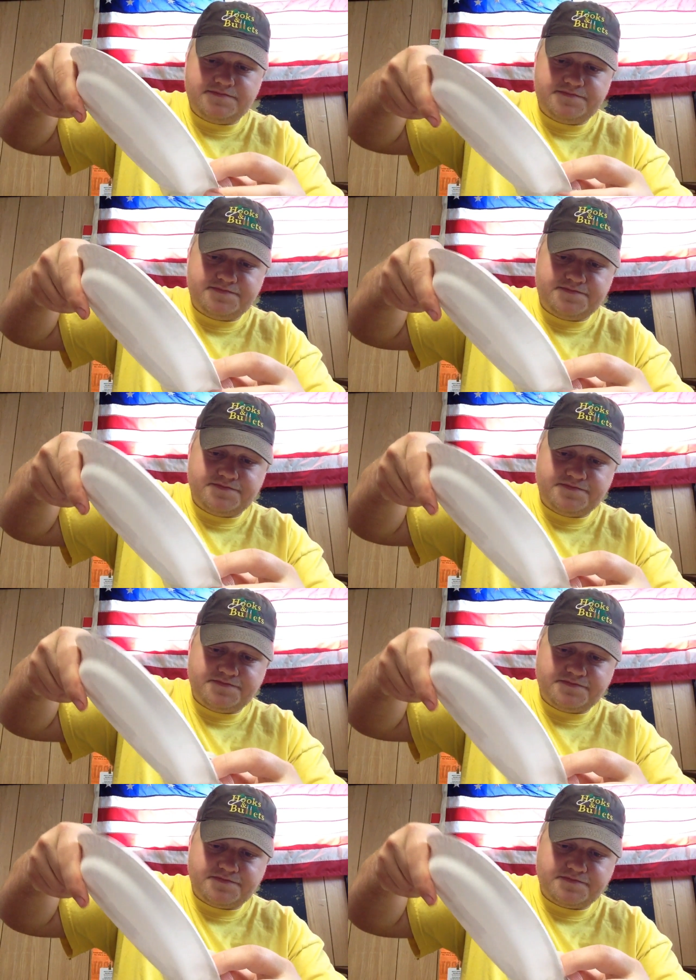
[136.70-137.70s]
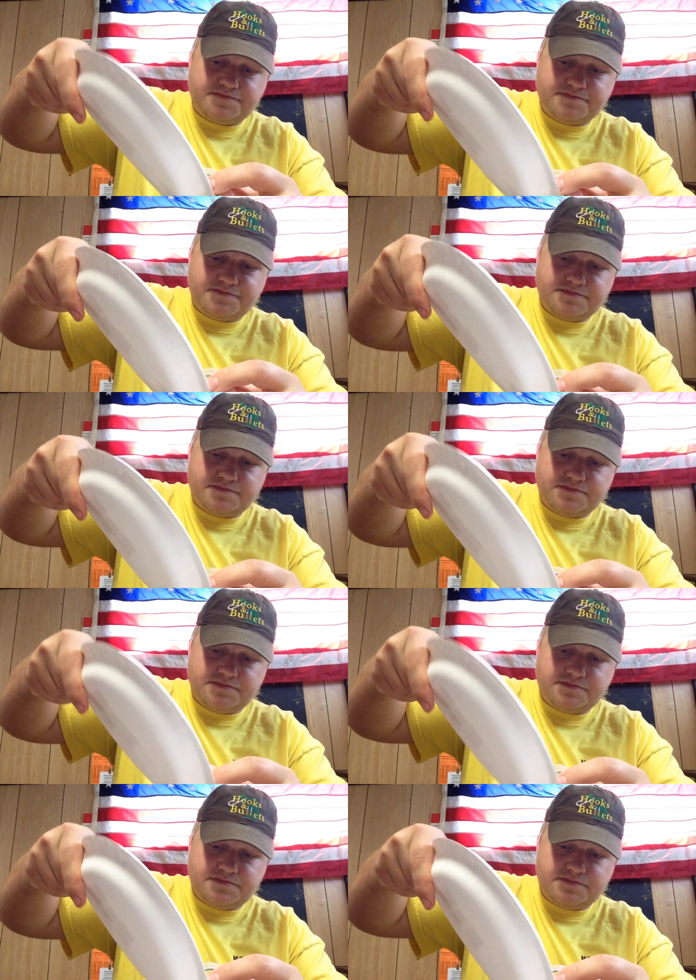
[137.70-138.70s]

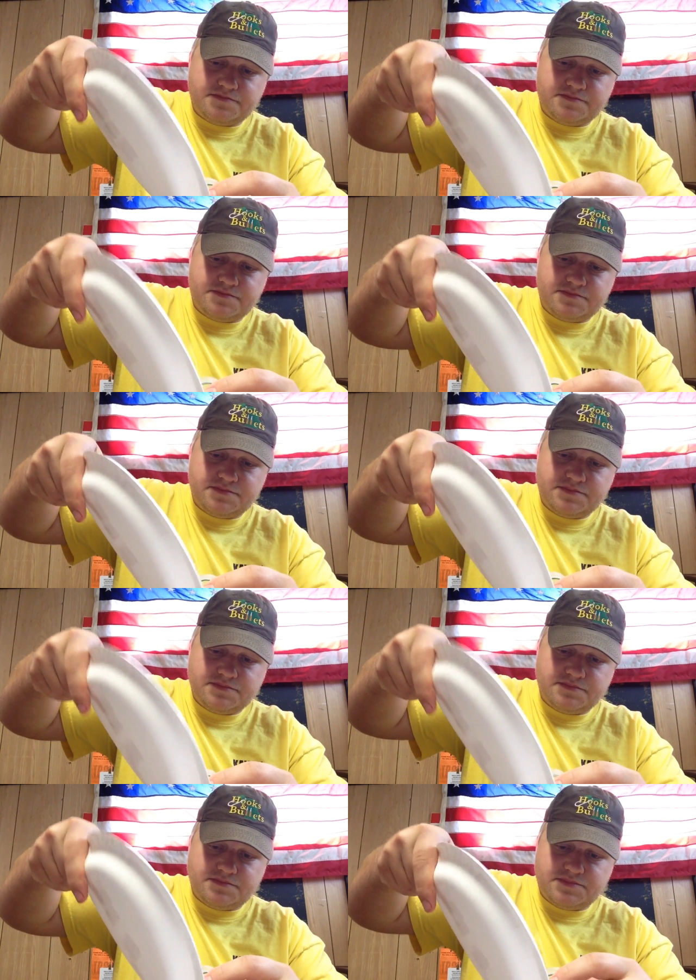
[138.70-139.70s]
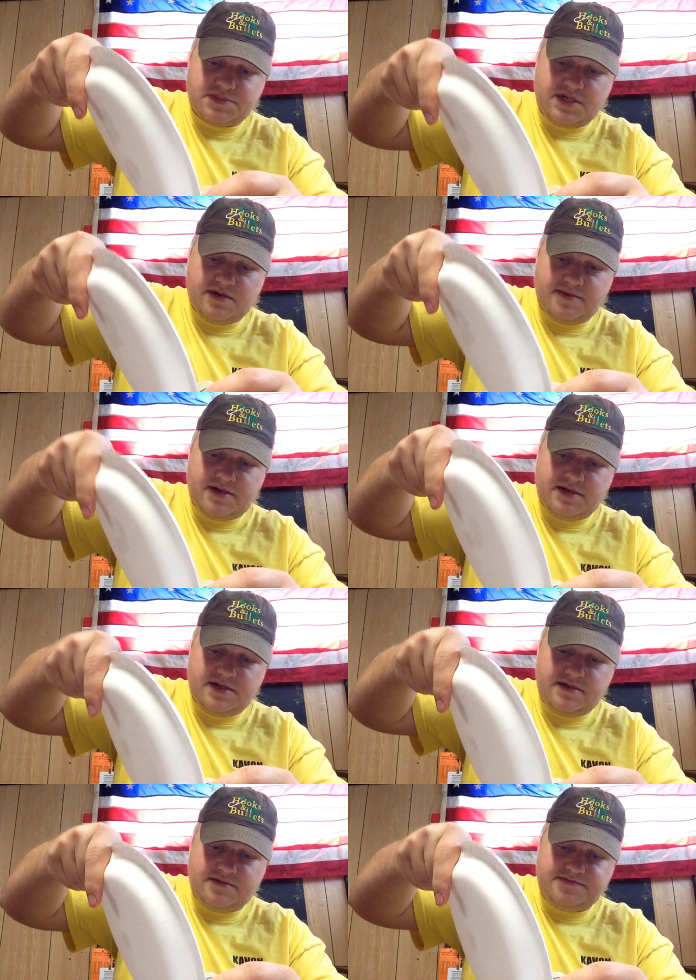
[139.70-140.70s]

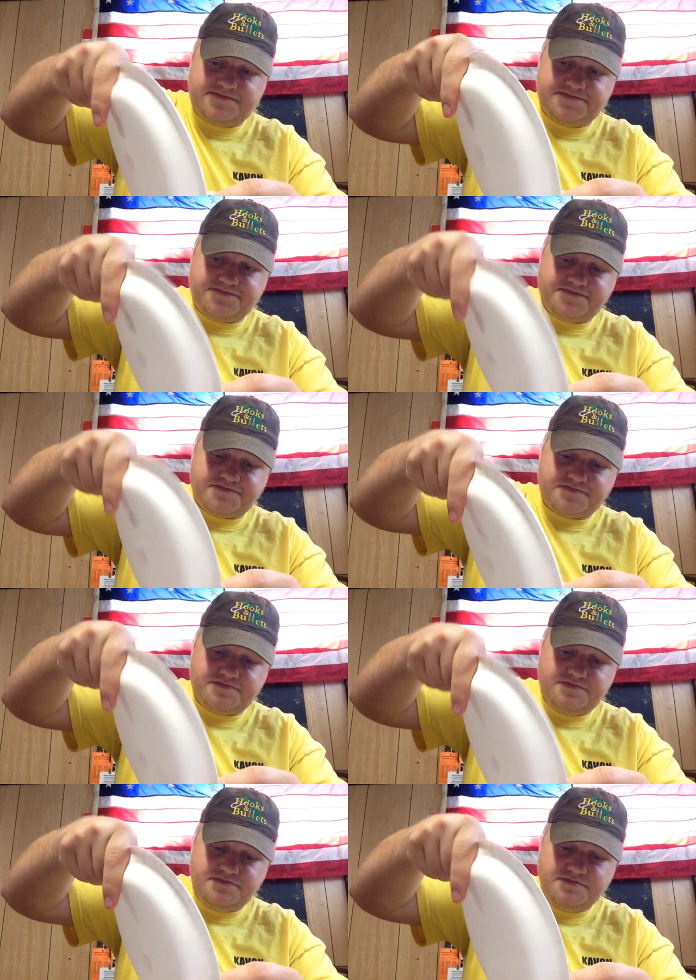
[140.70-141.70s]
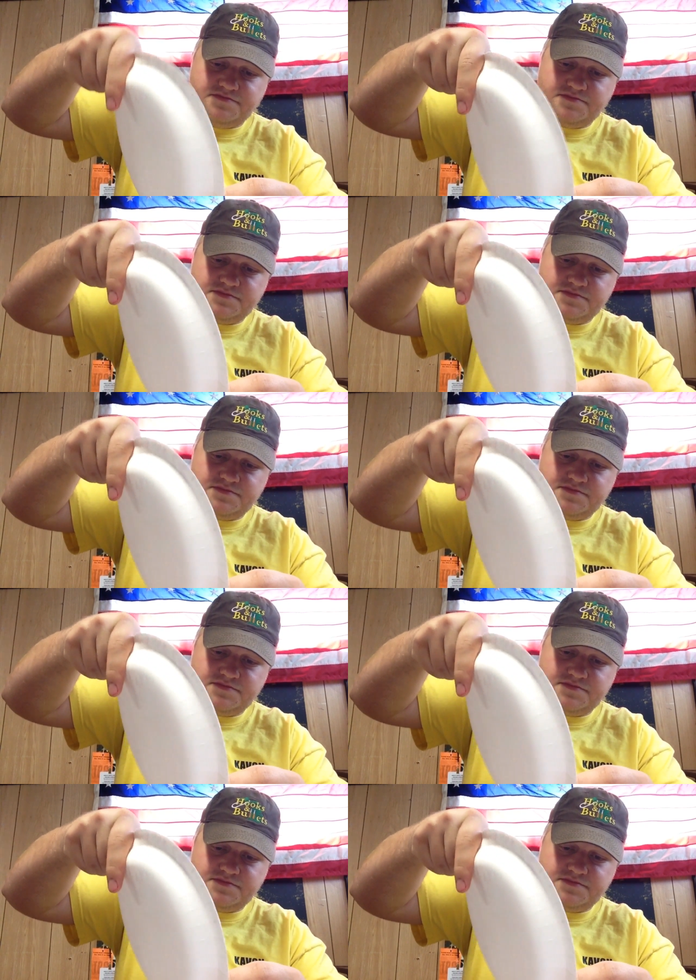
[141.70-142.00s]
Nothing is said.